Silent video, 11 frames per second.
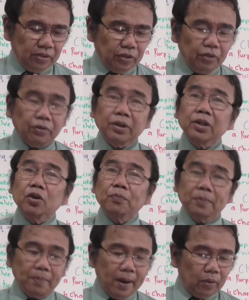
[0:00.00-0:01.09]
Theory
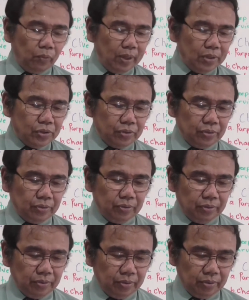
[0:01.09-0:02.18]
of evacuation.
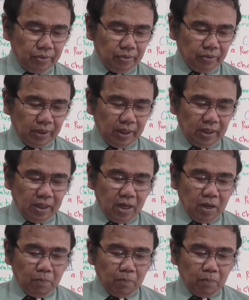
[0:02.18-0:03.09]
Okay?